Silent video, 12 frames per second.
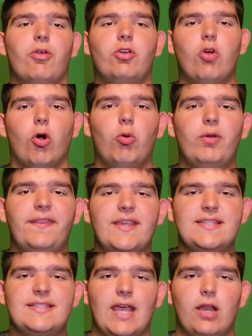the goal with
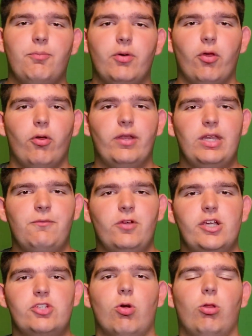this setup with all the
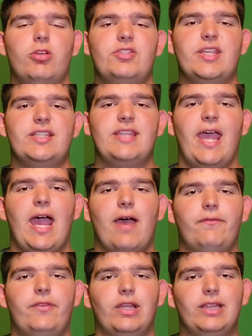different controllers is to
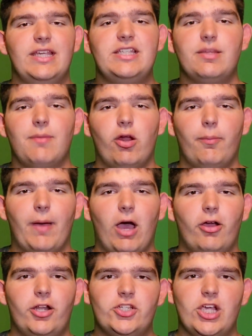have the least amount of
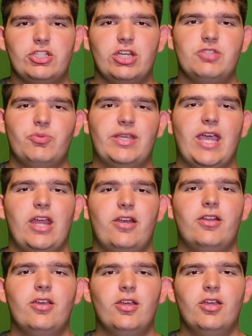power injection as we
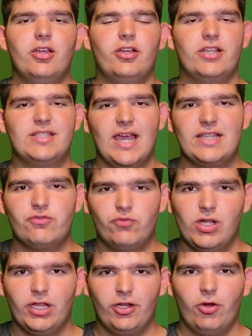can, because that's
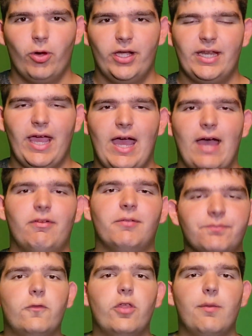really annoying to have.
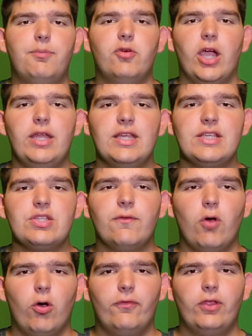For the brightness of
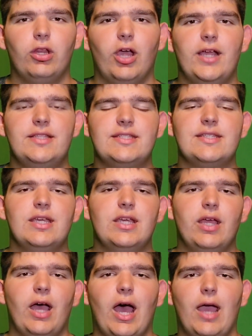all of the lights,
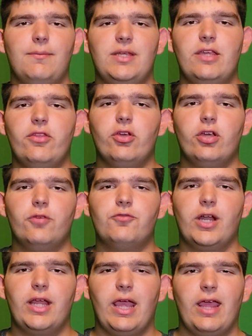I'm either going to
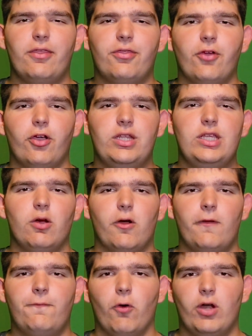run it at 30
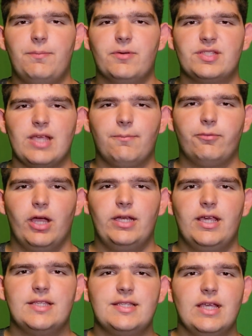or 40%
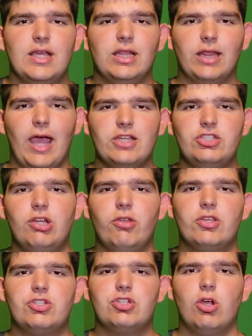brightness. Last
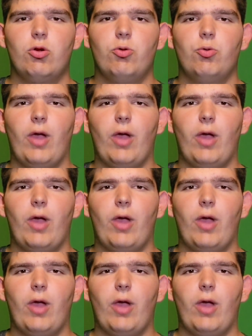year, the show